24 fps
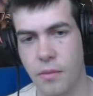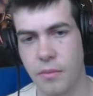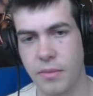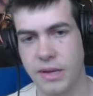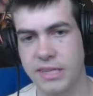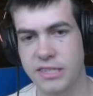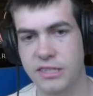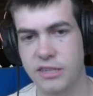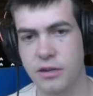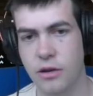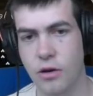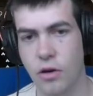
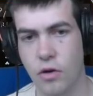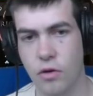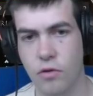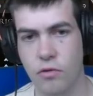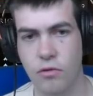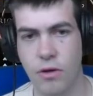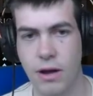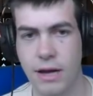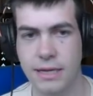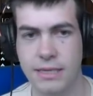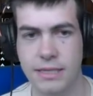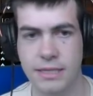is just long
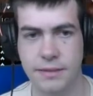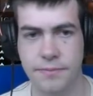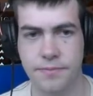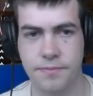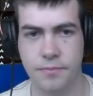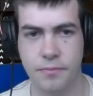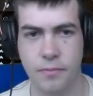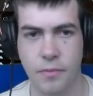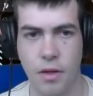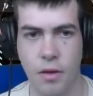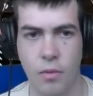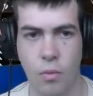grass
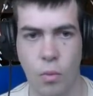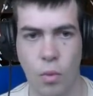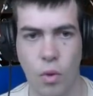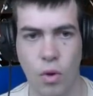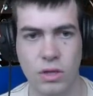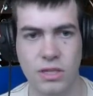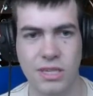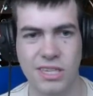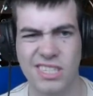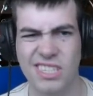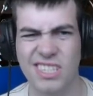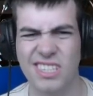and
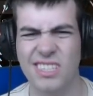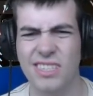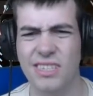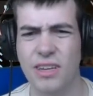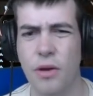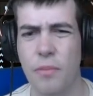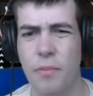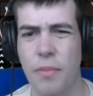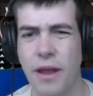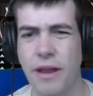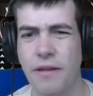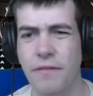water, so there's
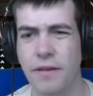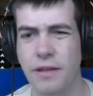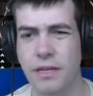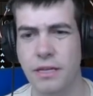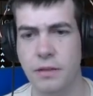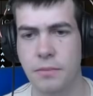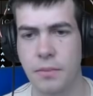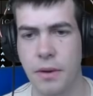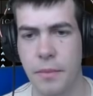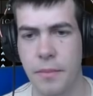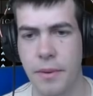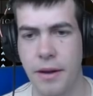no benefit to
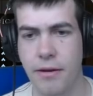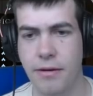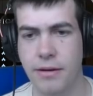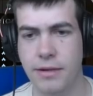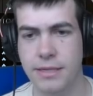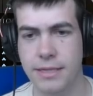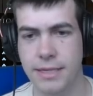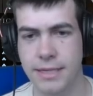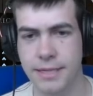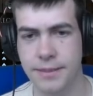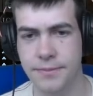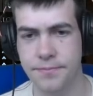the
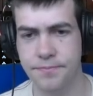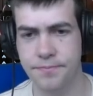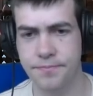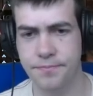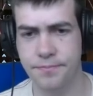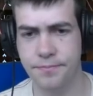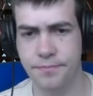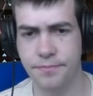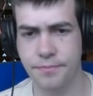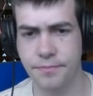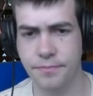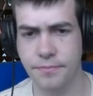barbarians there.
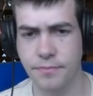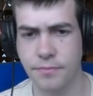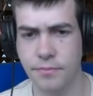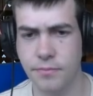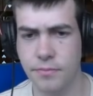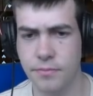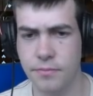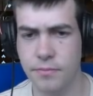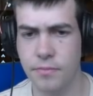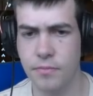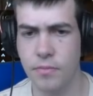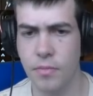
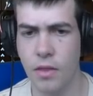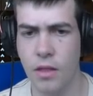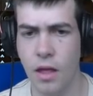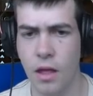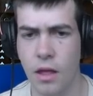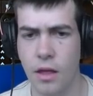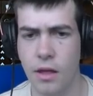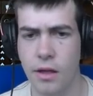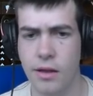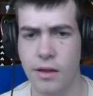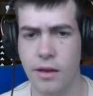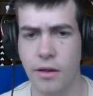
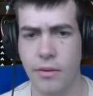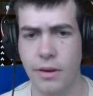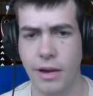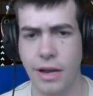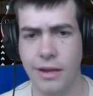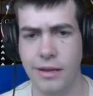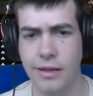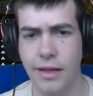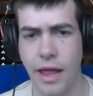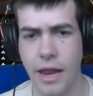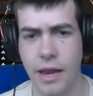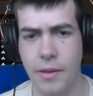So
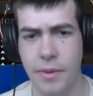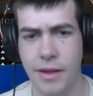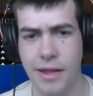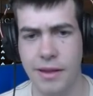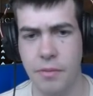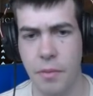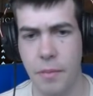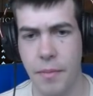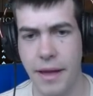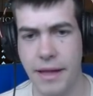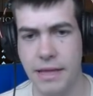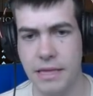unless the enemy is
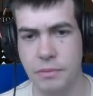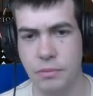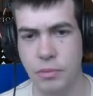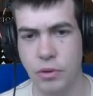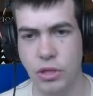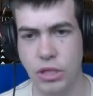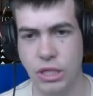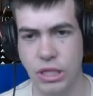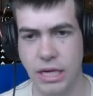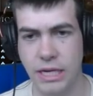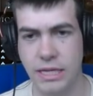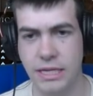prepared to
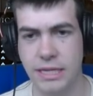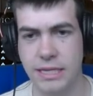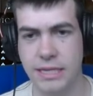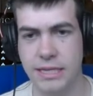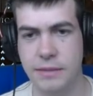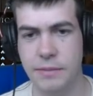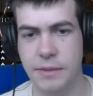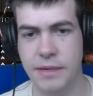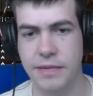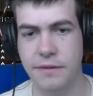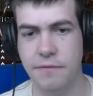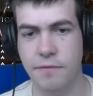push into
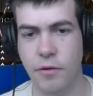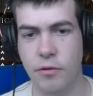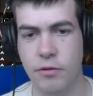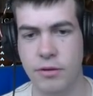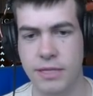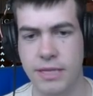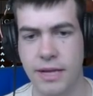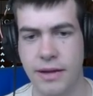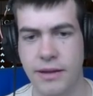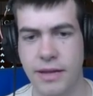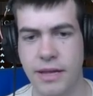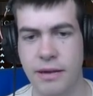these bits of
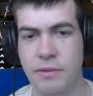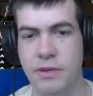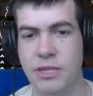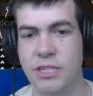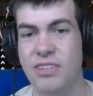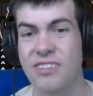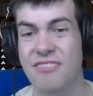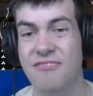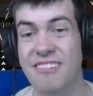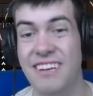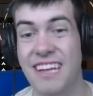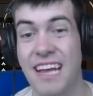forest down here, which
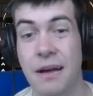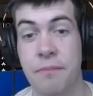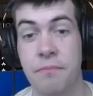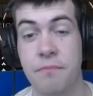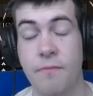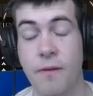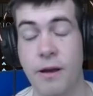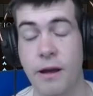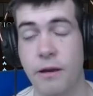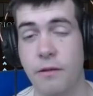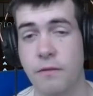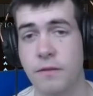doesn't really happen
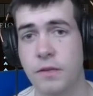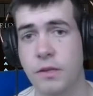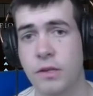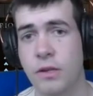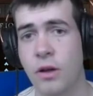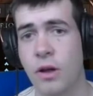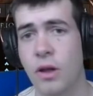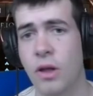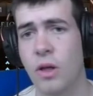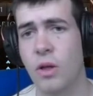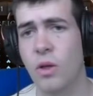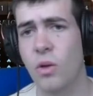very often,
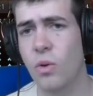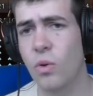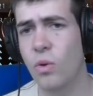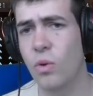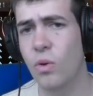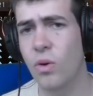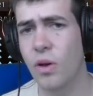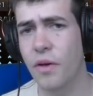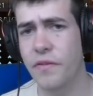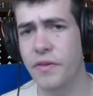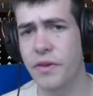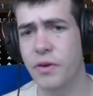
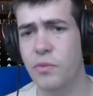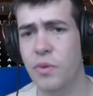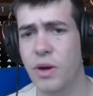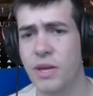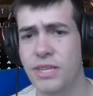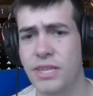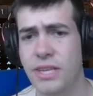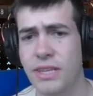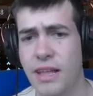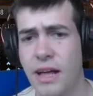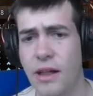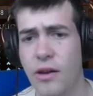or if you're
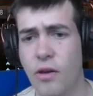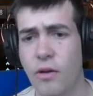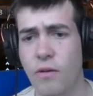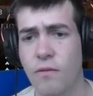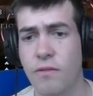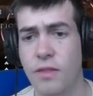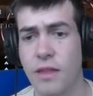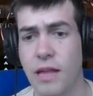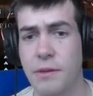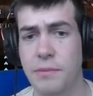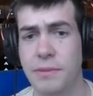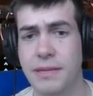waiting that long
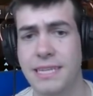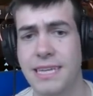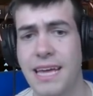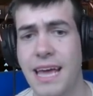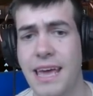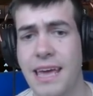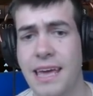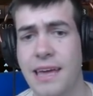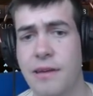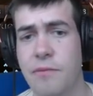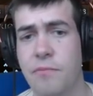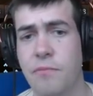for the enemy to get
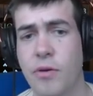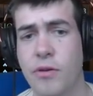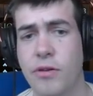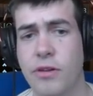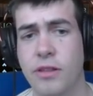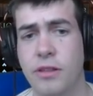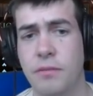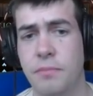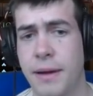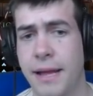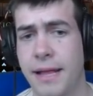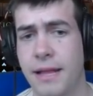here, most
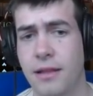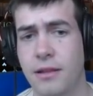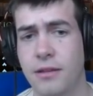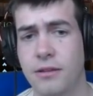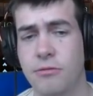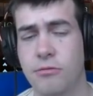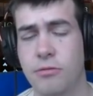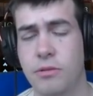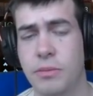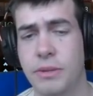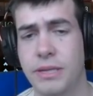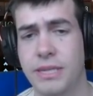of the battle has
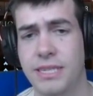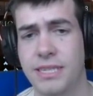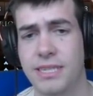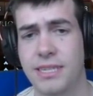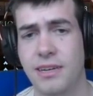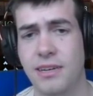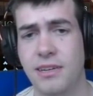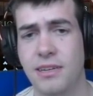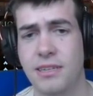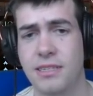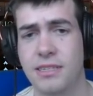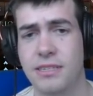already been
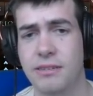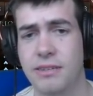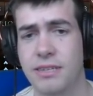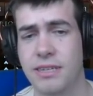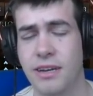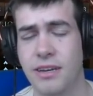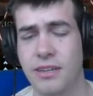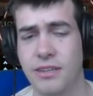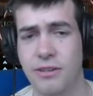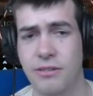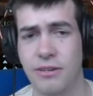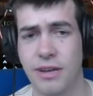decided, so it's
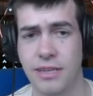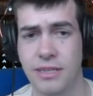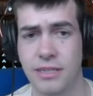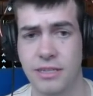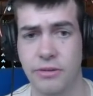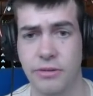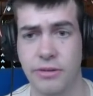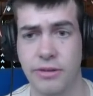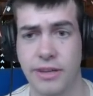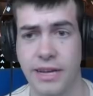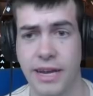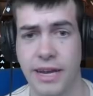kind of too late to
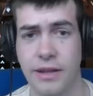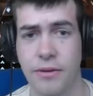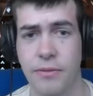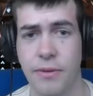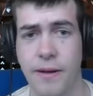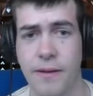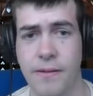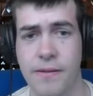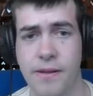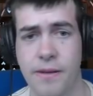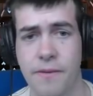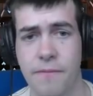do anything
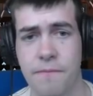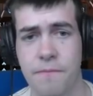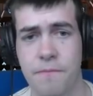anyway. So